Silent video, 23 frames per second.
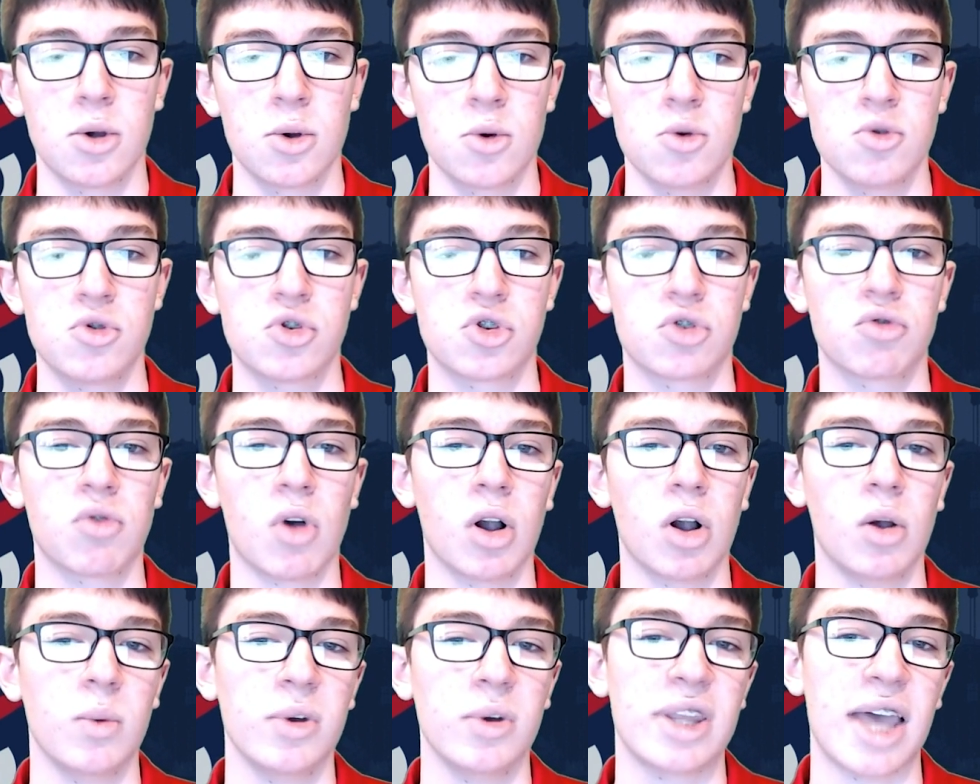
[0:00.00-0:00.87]
who
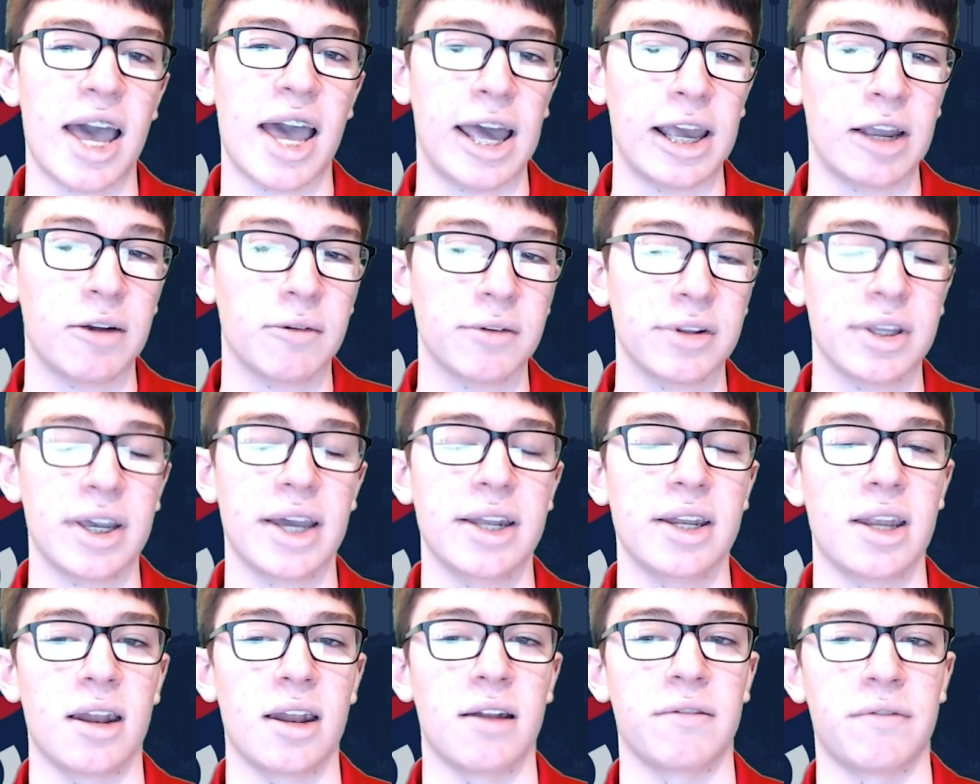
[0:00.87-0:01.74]
struggle with accurately
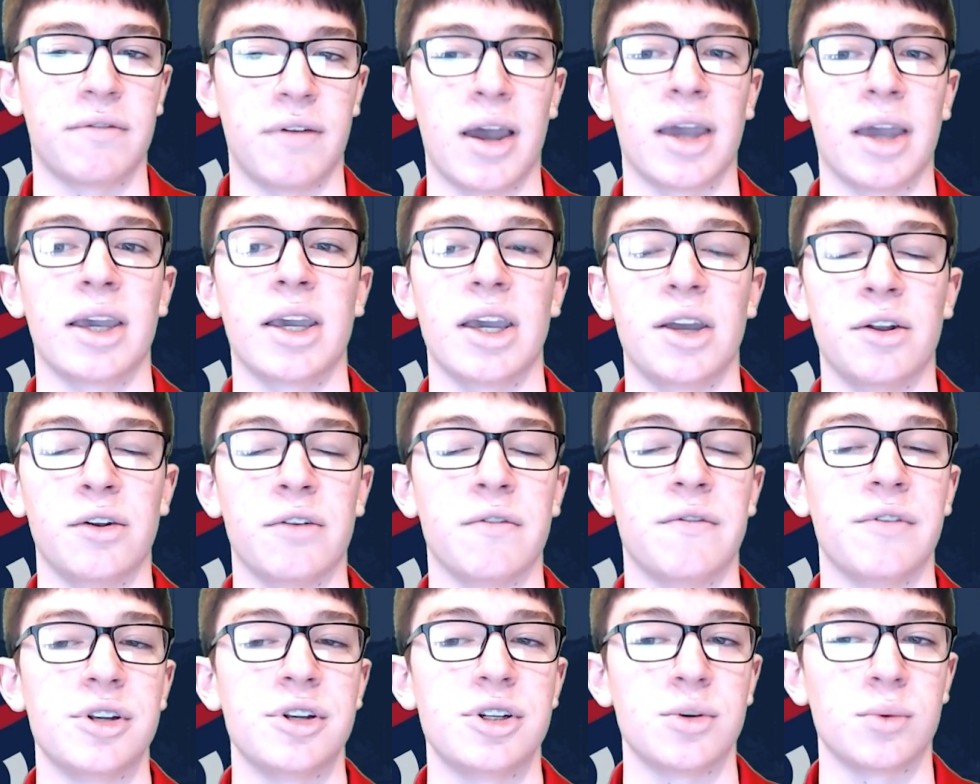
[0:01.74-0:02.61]
identifying
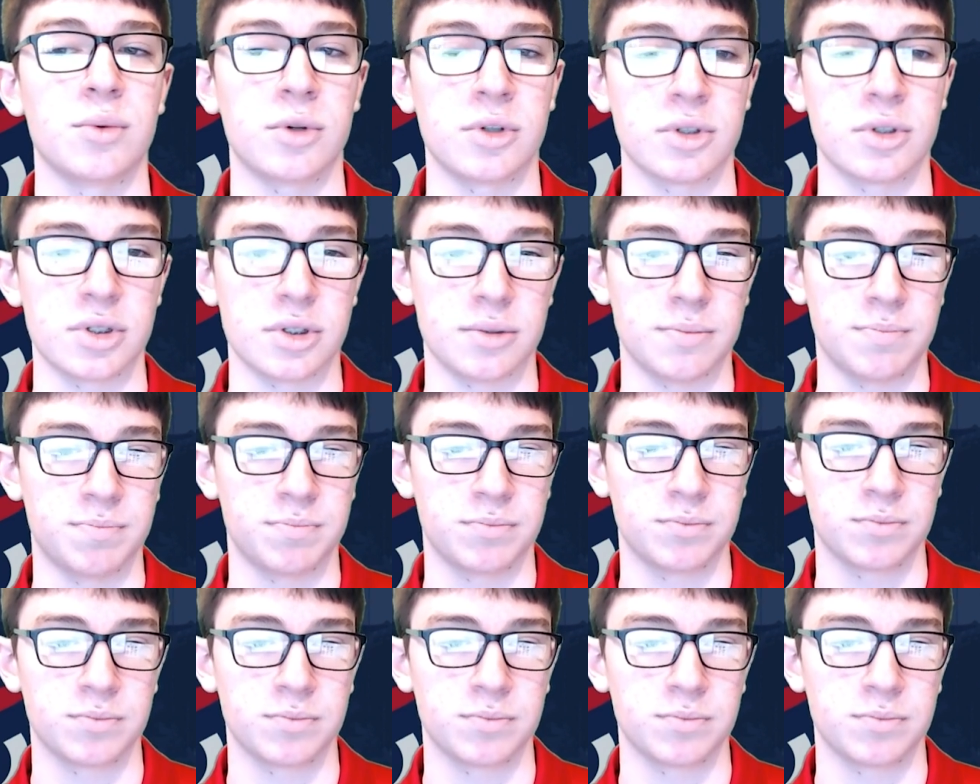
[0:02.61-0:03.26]
individuals.